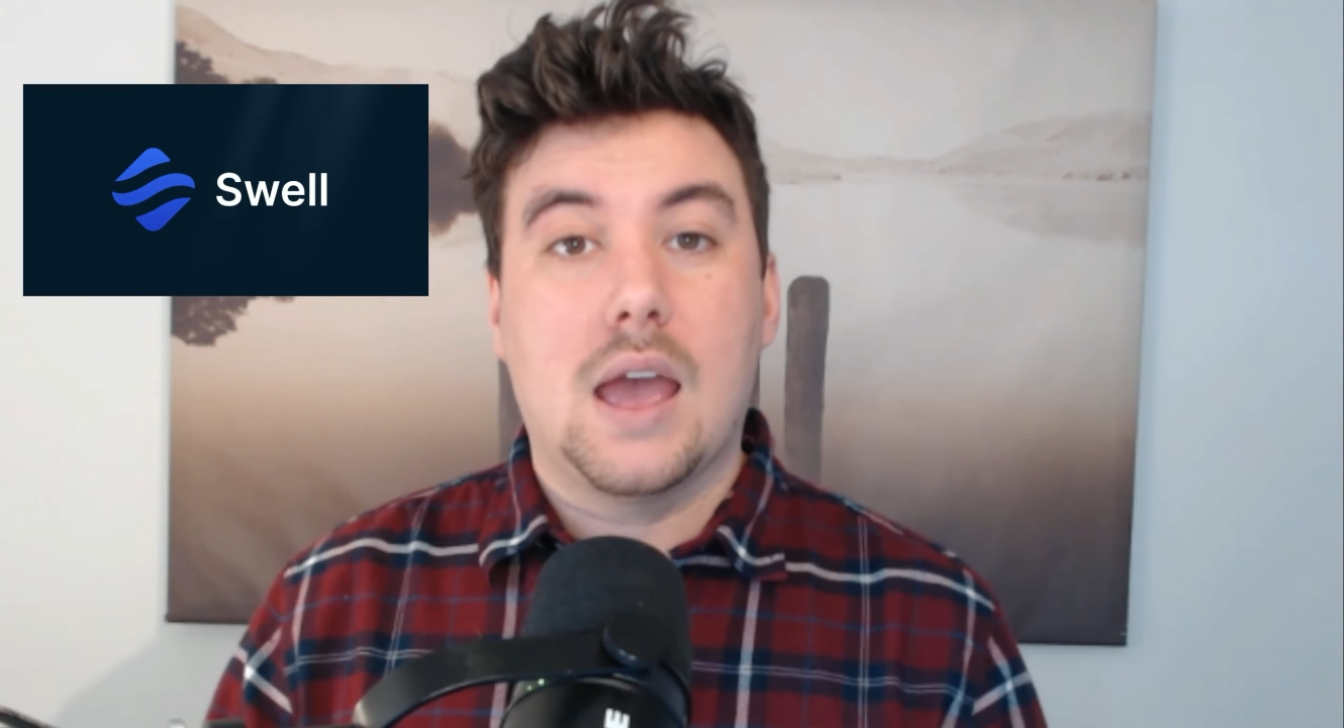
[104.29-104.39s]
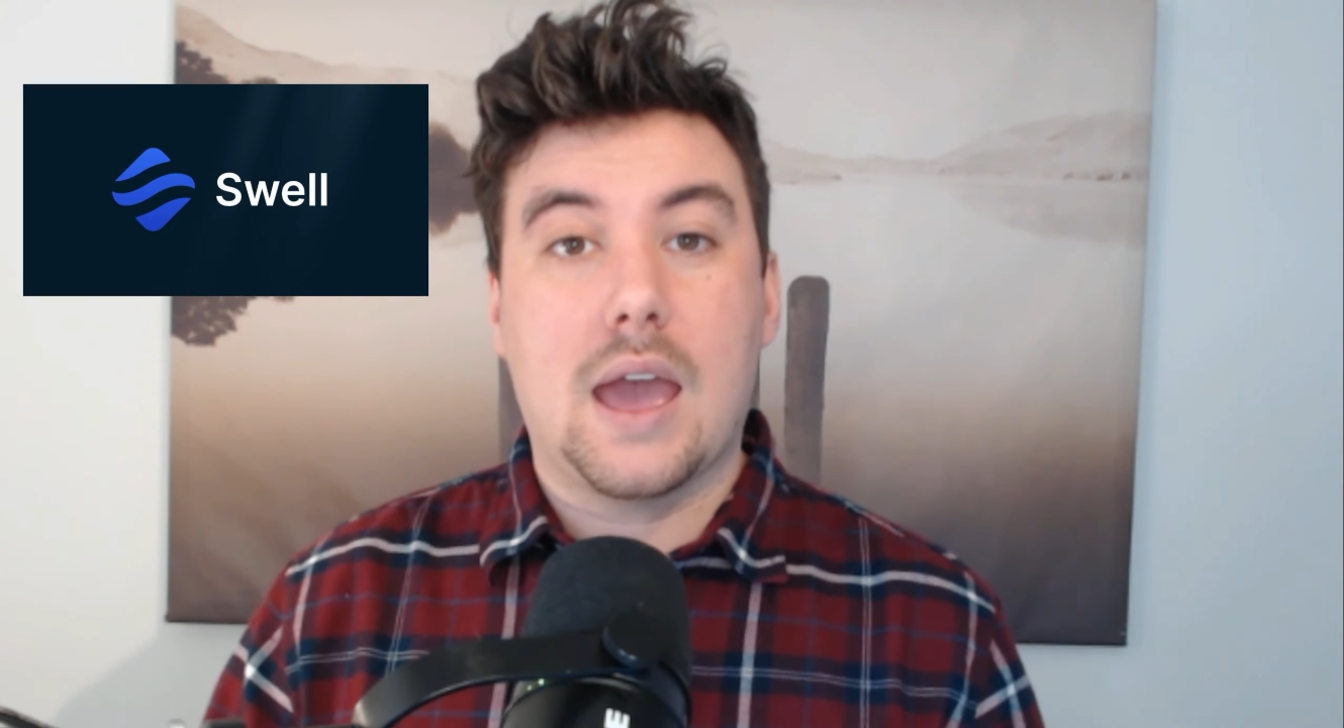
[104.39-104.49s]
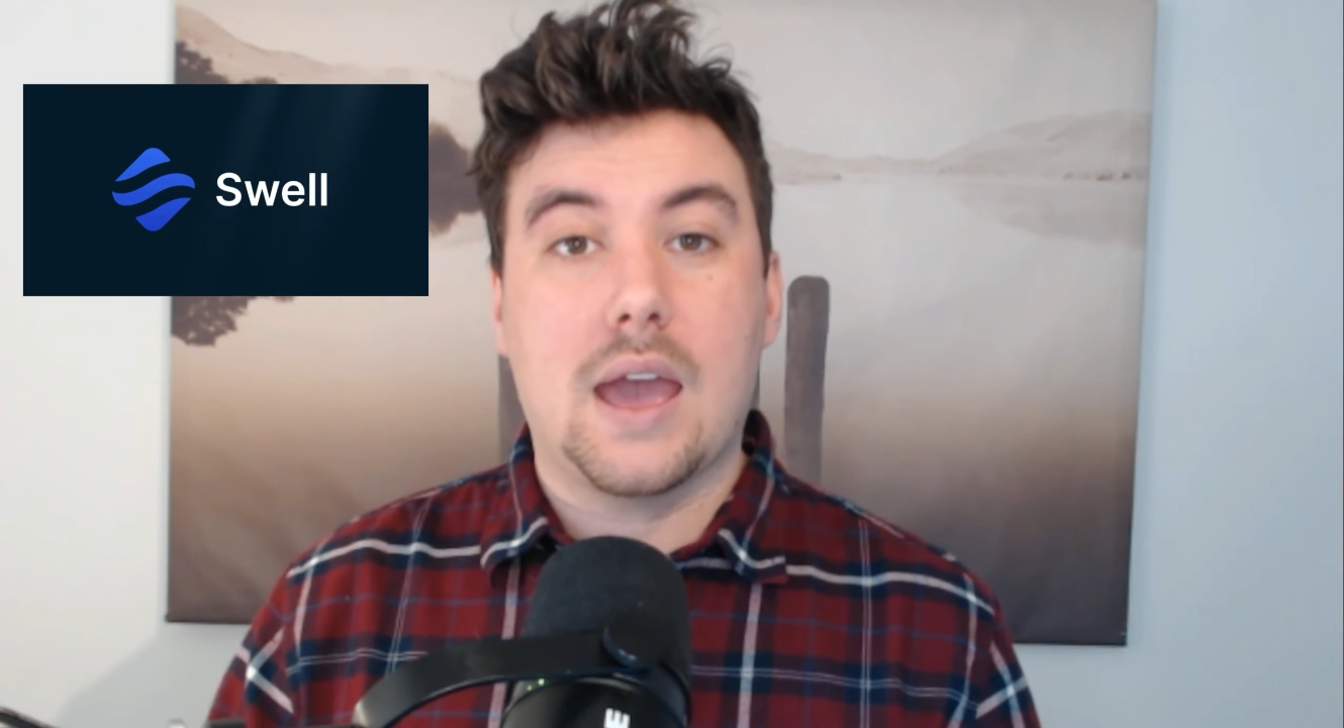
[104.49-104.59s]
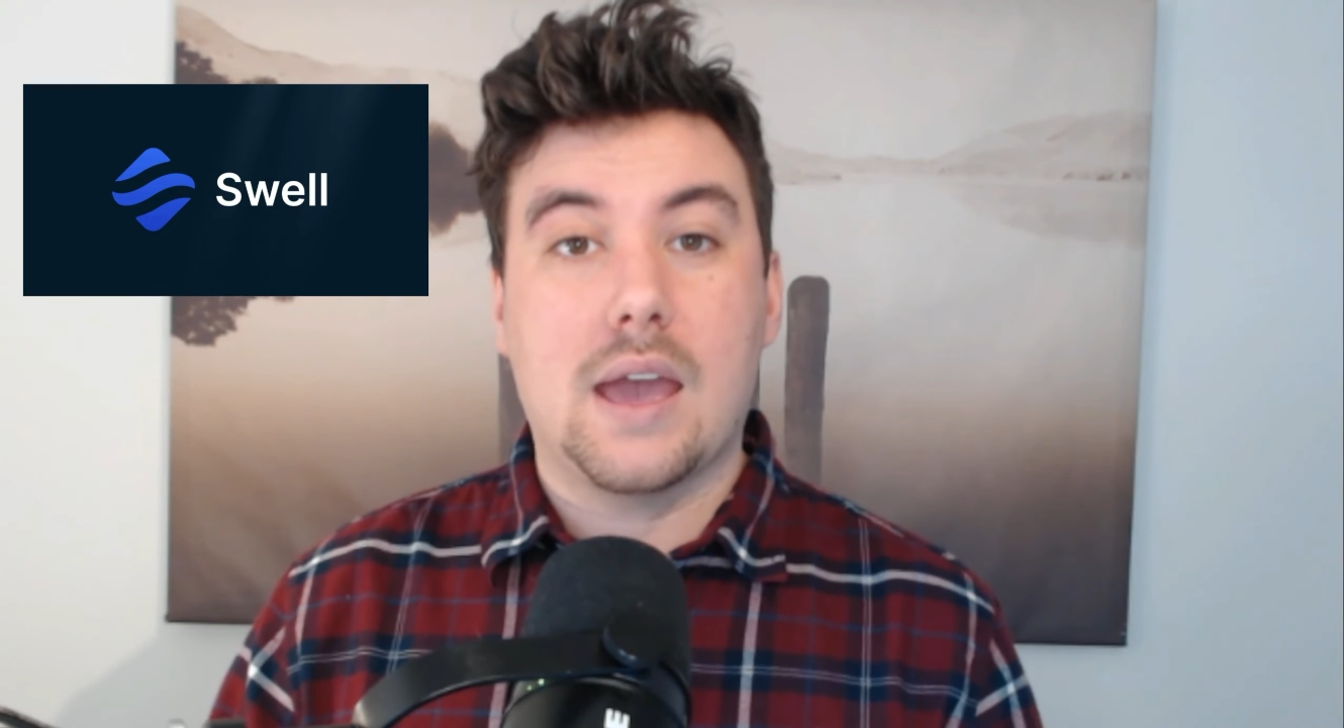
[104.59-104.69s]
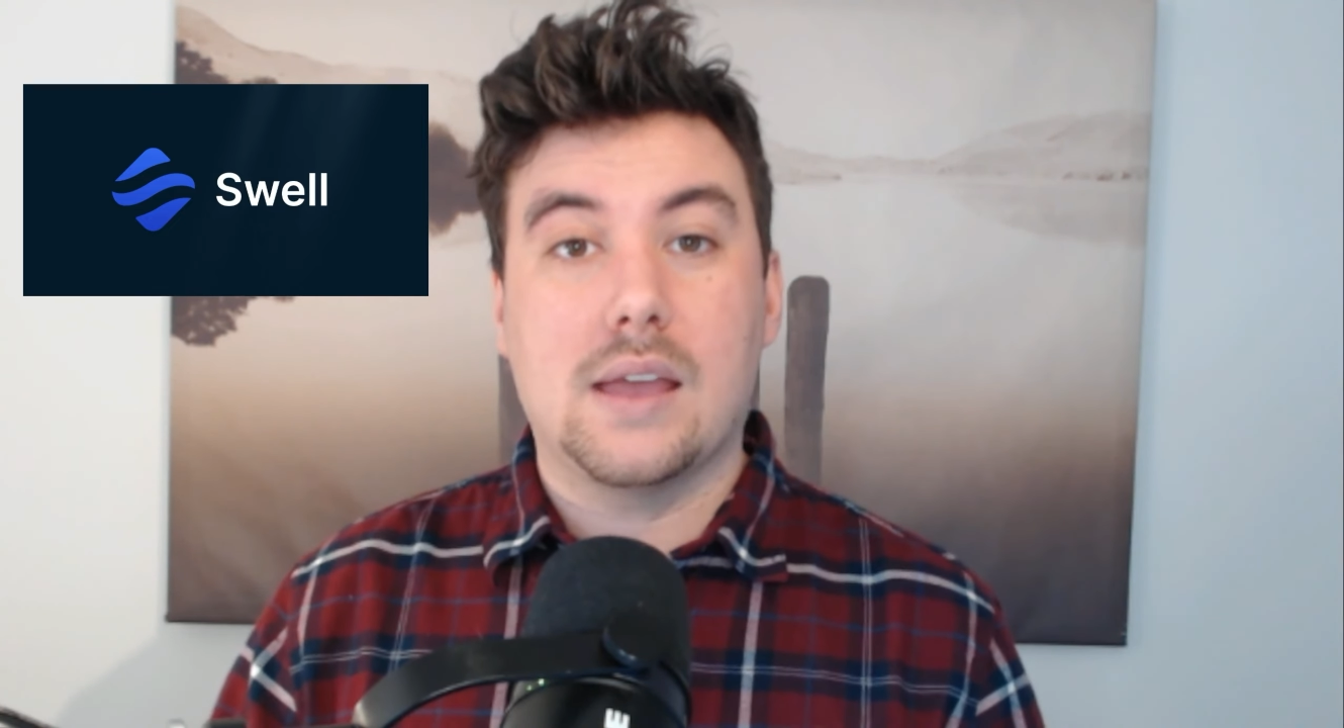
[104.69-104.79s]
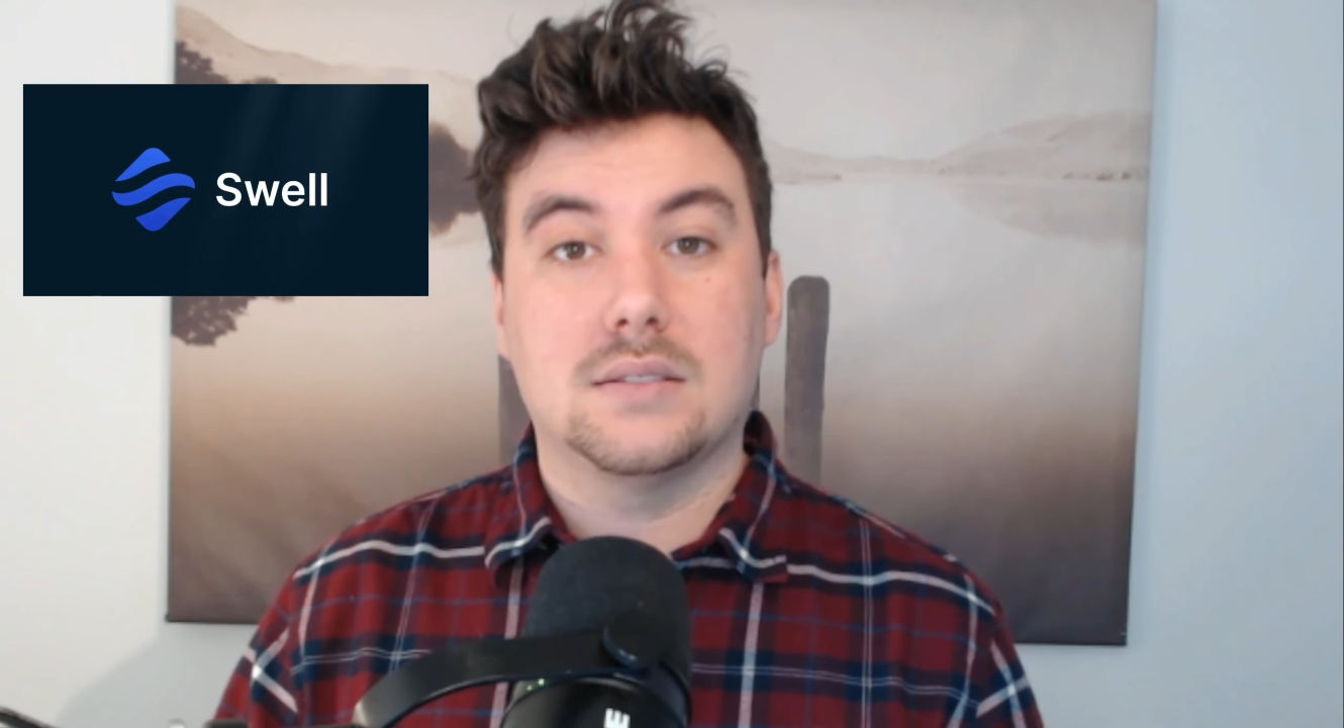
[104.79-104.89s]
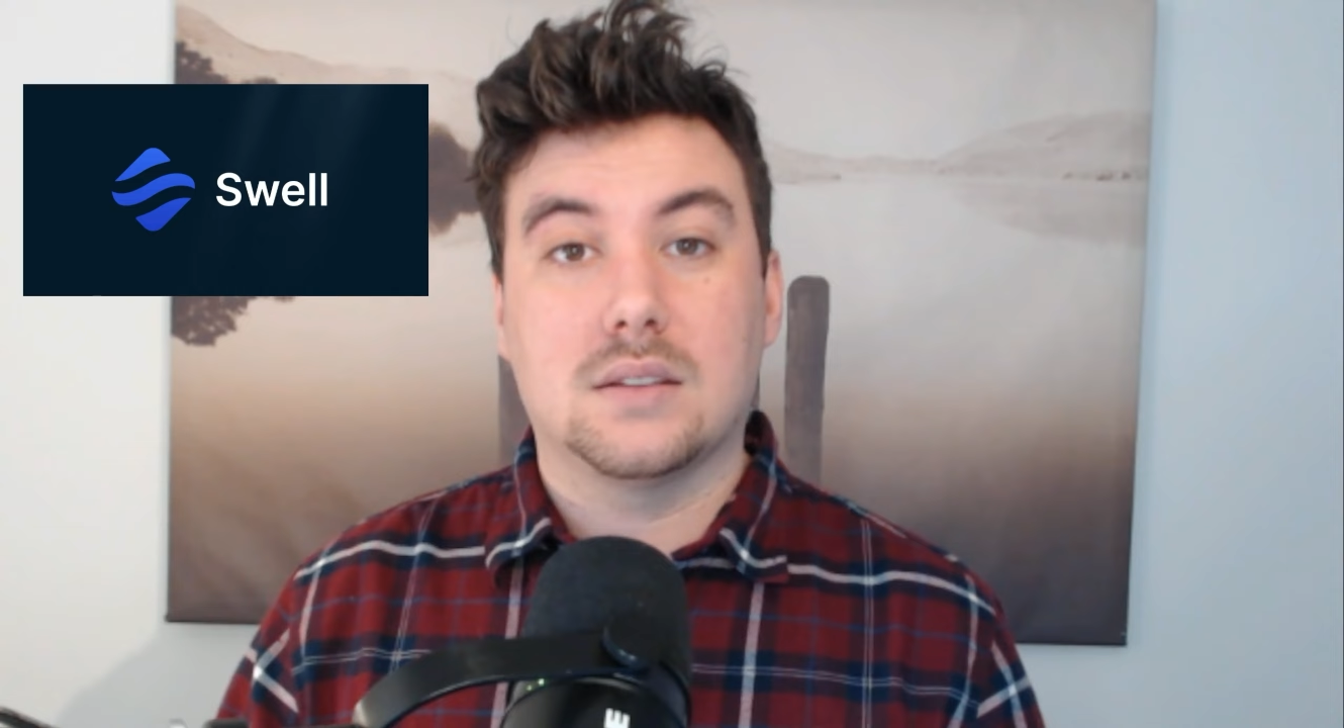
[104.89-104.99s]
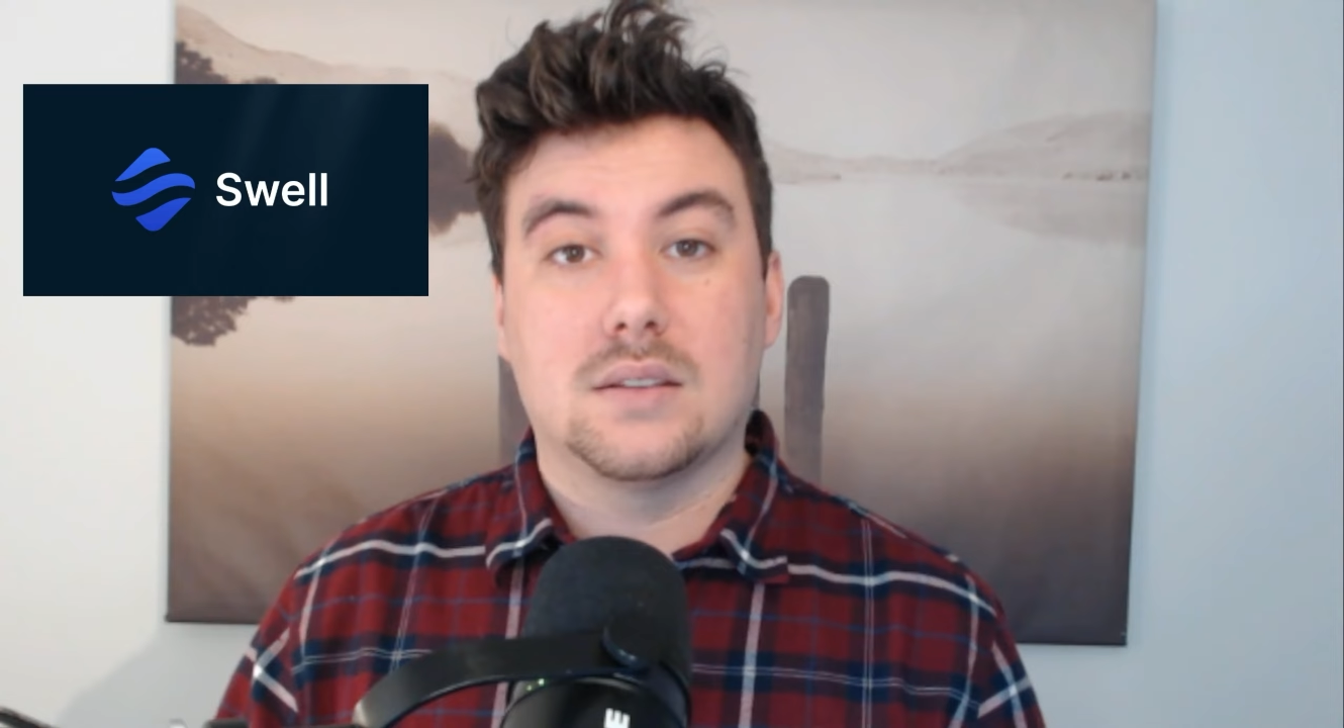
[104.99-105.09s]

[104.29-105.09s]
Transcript: and